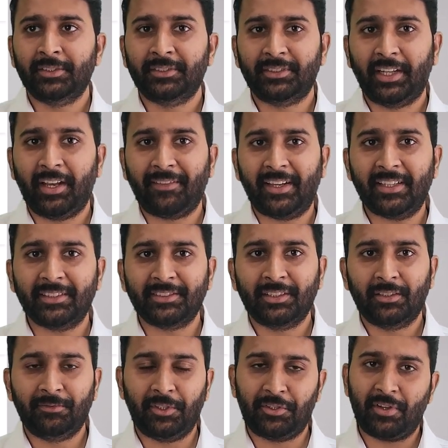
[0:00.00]
the device
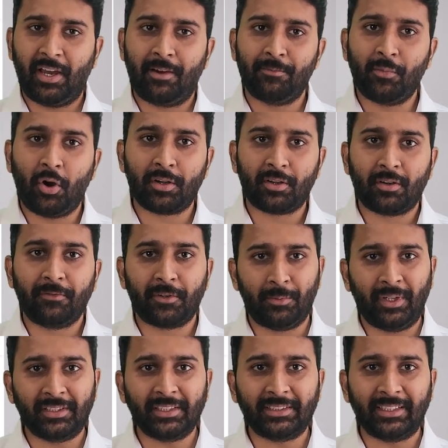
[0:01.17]
which you have bought from
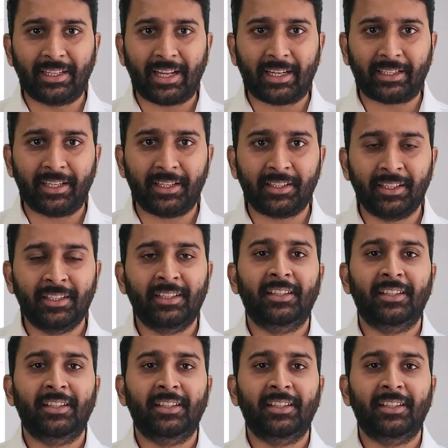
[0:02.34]
Aditi Tracking,